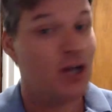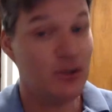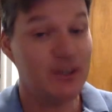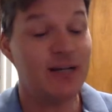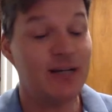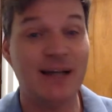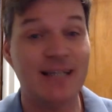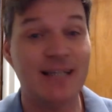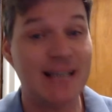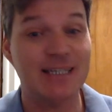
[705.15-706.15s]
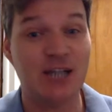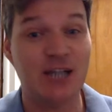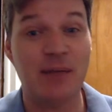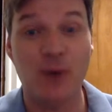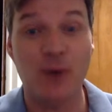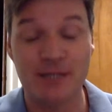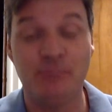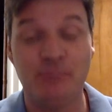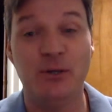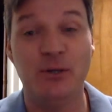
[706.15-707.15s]
You did a fantastic job. That wall is
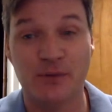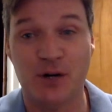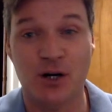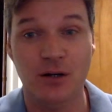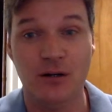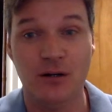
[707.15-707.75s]
beautiful.